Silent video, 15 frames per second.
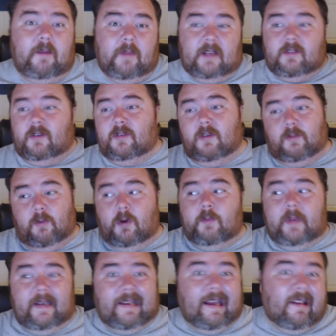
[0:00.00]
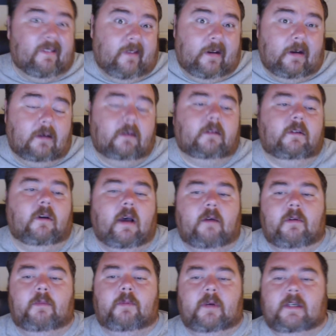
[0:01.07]
my socials will be down there, so I
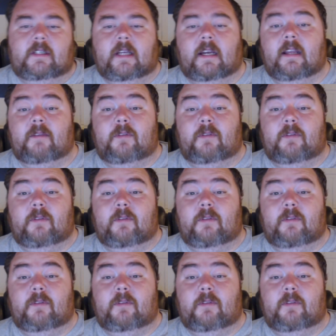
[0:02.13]
would appreciate it.